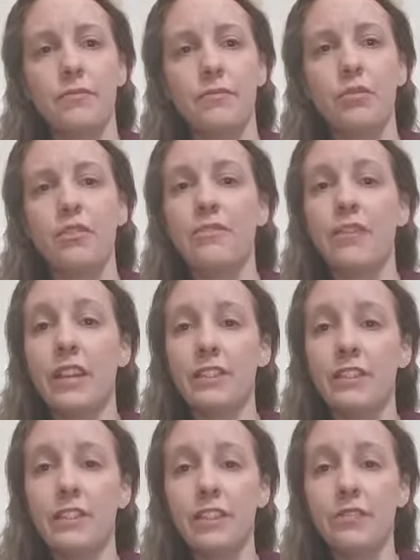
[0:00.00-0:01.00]

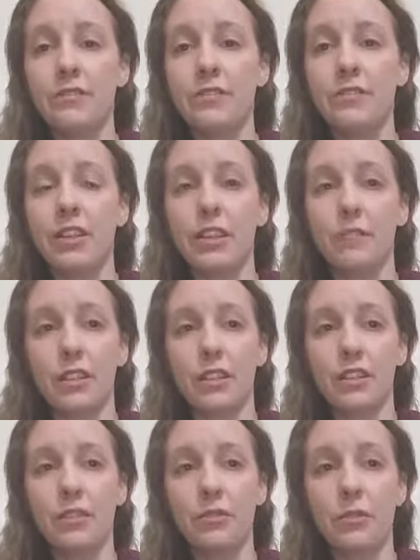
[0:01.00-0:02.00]
prevent it if you've been
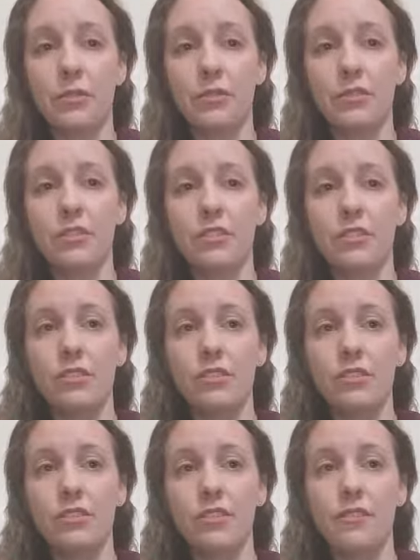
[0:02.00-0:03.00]
exposed
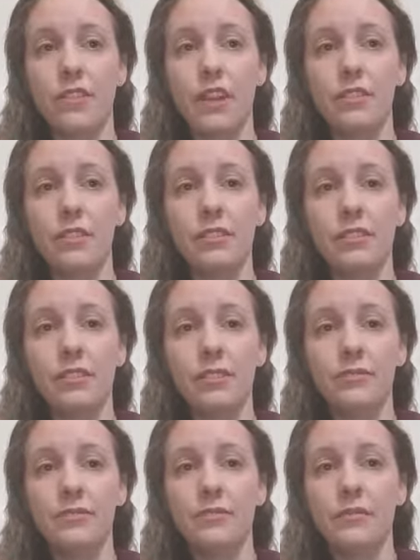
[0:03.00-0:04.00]
to the virus,
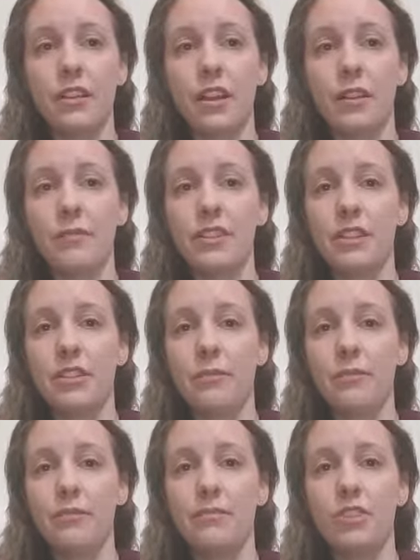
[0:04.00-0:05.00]
but there
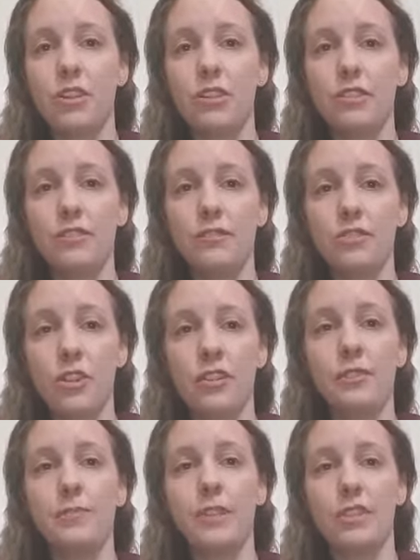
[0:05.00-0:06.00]
are
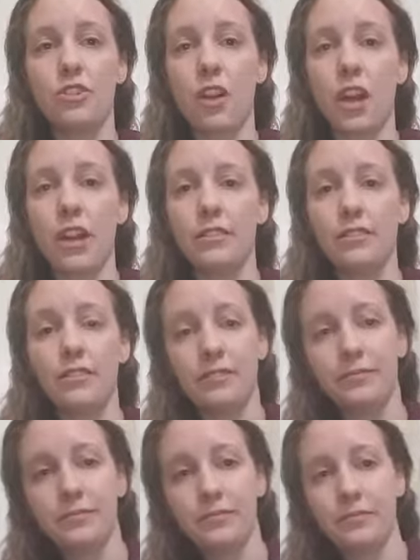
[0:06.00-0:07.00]
drugs being trialed
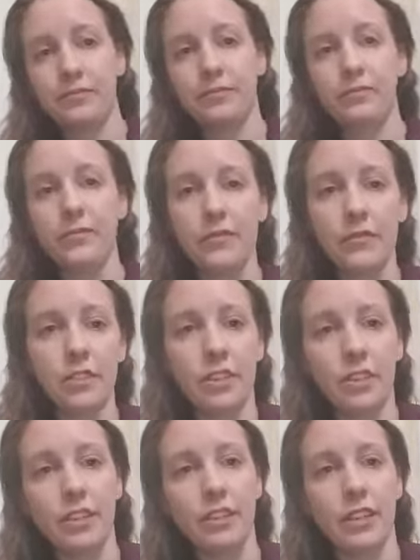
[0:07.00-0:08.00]

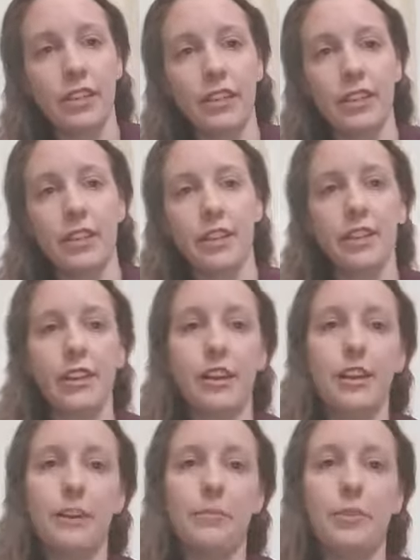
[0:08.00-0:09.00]
currently.
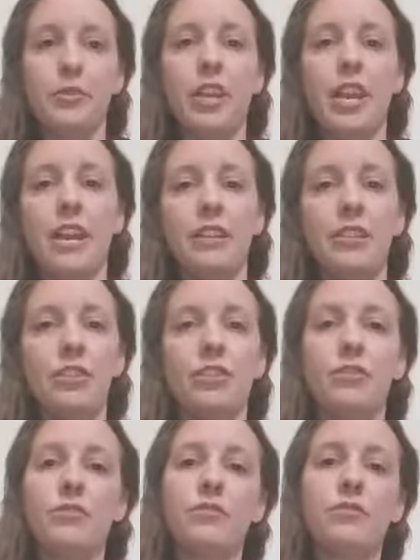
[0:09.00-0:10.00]
You can
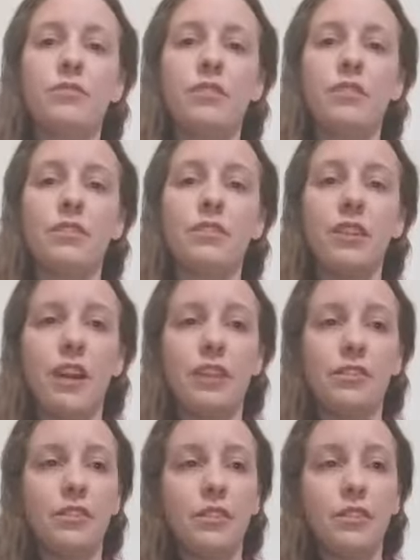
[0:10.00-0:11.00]
use
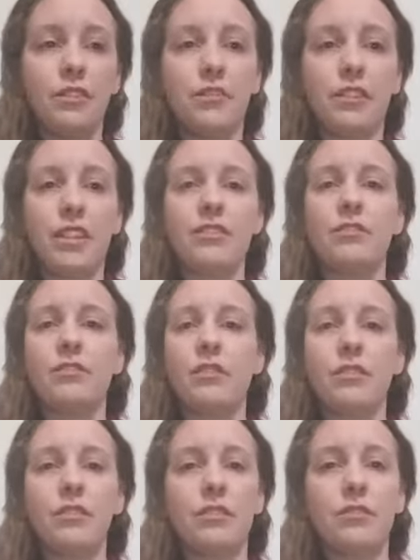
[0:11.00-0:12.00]
Tylenol. You can
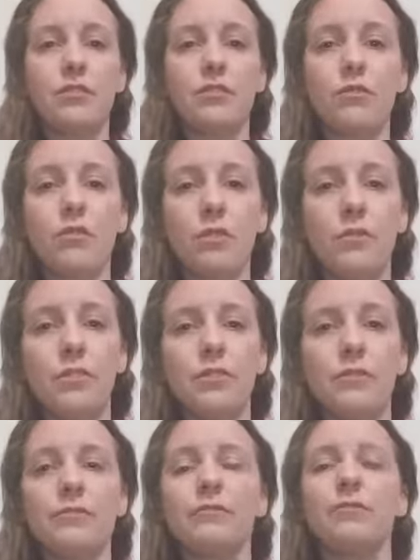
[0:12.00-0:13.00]
use your
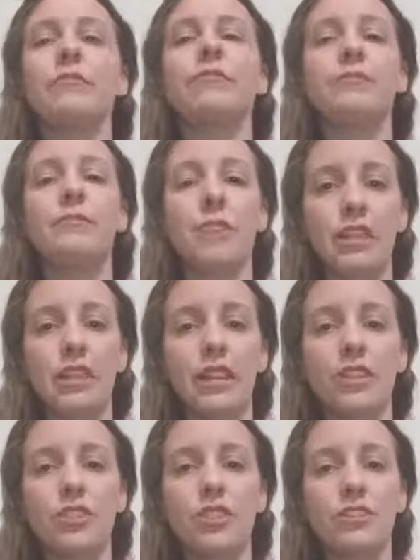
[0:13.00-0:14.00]
normal
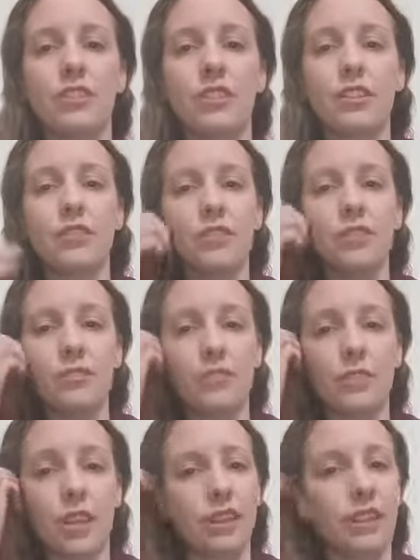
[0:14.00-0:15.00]
medications that you'd use
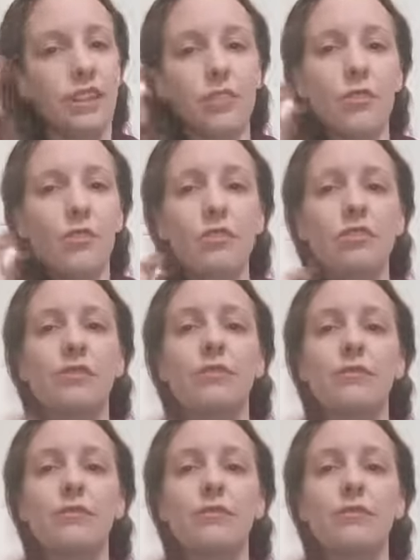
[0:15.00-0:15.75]
for any cold.